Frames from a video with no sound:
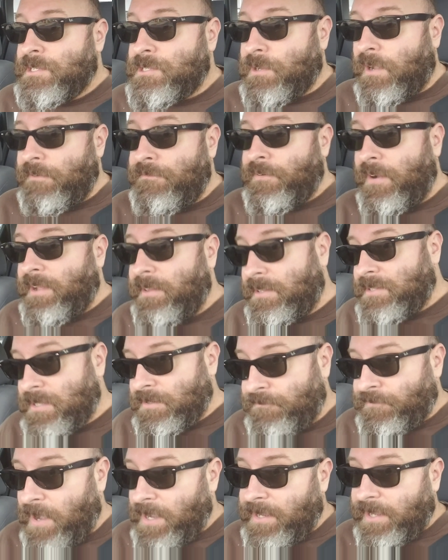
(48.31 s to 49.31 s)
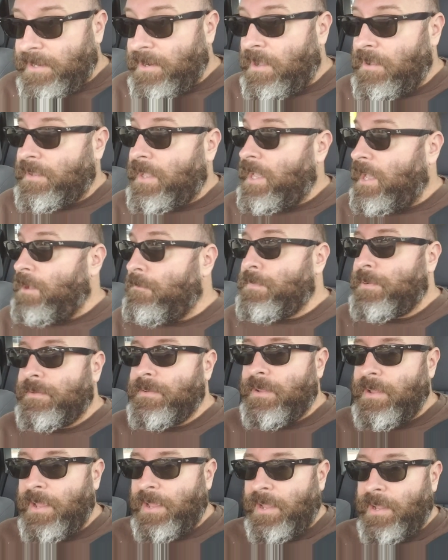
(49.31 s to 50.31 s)
So I finally said, fuck it, I'll camp.
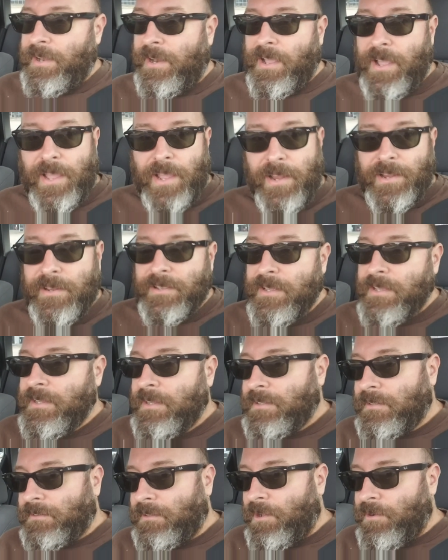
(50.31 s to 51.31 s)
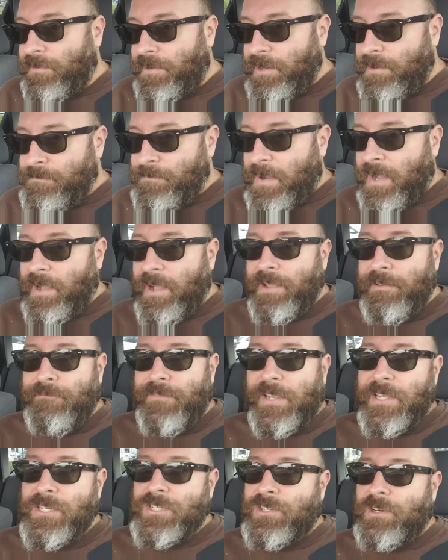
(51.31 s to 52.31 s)
And I loaded my
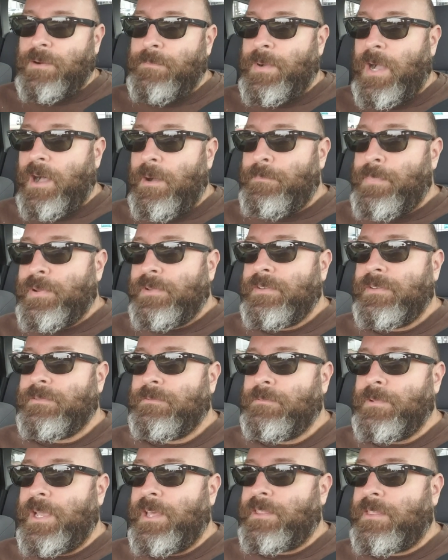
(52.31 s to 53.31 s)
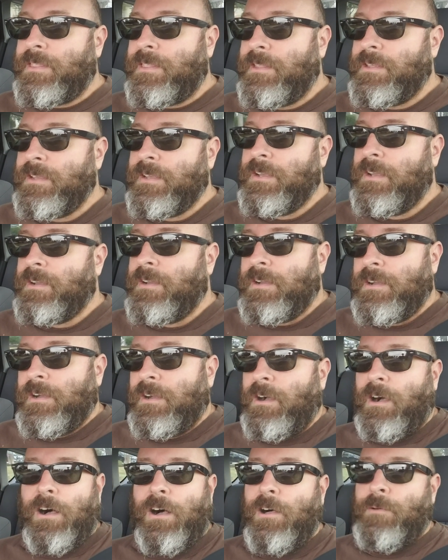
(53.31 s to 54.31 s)
V-Strum up with
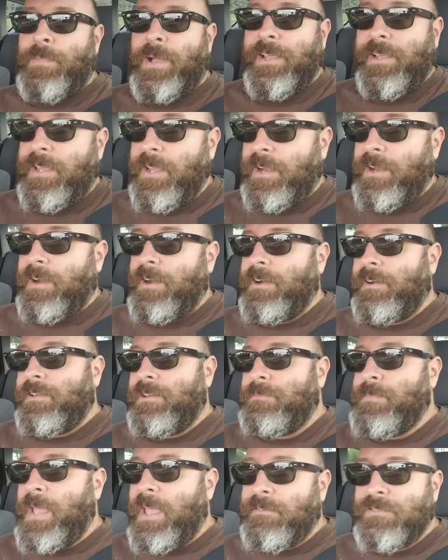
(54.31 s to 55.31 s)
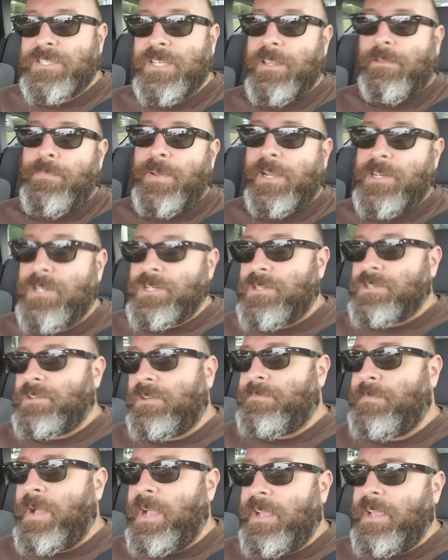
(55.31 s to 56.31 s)
all my gear, and you may have seen the pictures
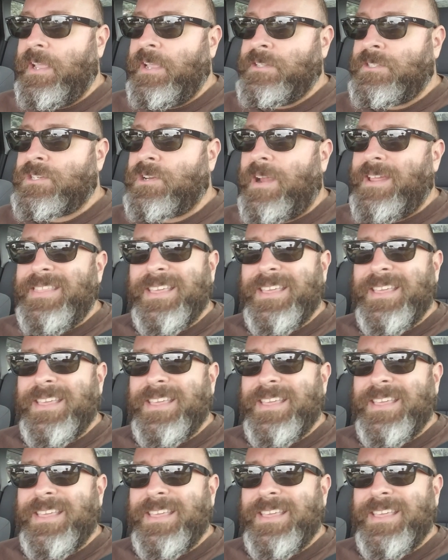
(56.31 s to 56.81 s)
on my Instagram.